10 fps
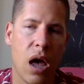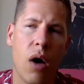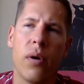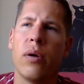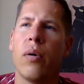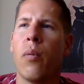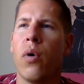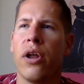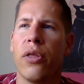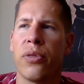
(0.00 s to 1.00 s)
Oh, and
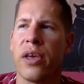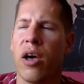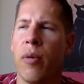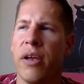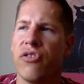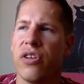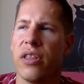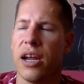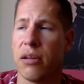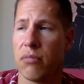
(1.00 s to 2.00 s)
one other thing I'll
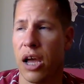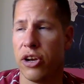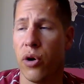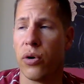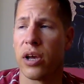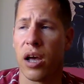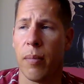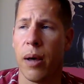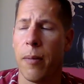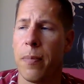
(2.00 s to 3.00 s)
mention that I know can
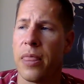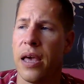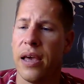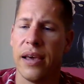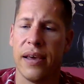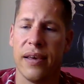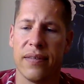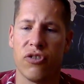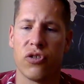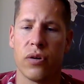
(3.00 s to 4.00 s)
come up
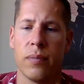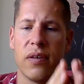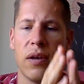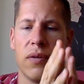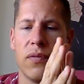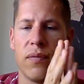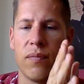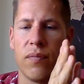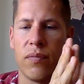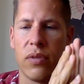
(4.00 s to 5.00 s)
is in terms of
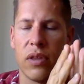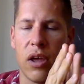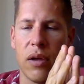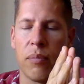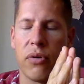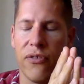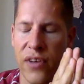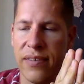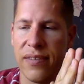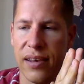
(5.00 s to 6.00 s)

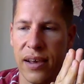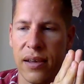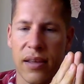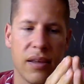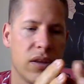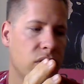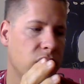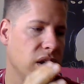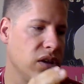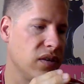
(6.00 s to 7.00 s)
preventing
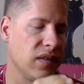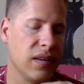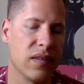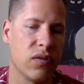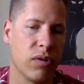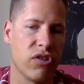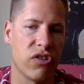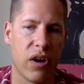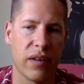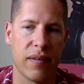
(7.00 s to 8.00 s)
the diseases we
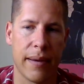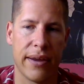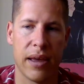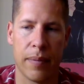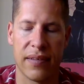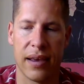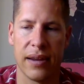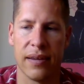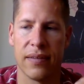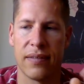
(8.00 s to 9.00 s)
just talked about,
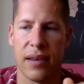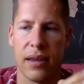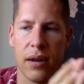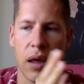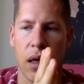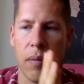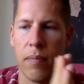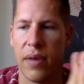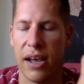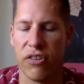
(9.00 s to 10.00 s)
hepatitis and
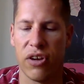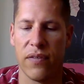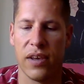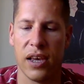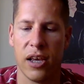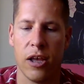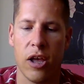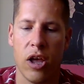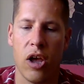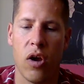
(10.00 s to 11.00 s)

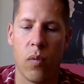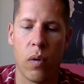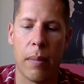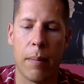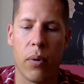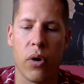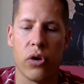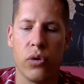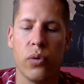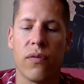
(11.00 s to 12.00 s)
HIV. Remember
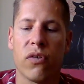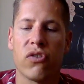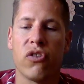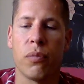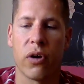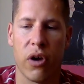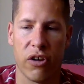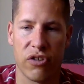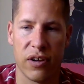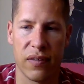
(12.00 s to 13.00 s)
universal
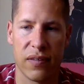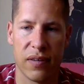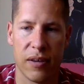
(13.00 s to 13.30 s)
precautions.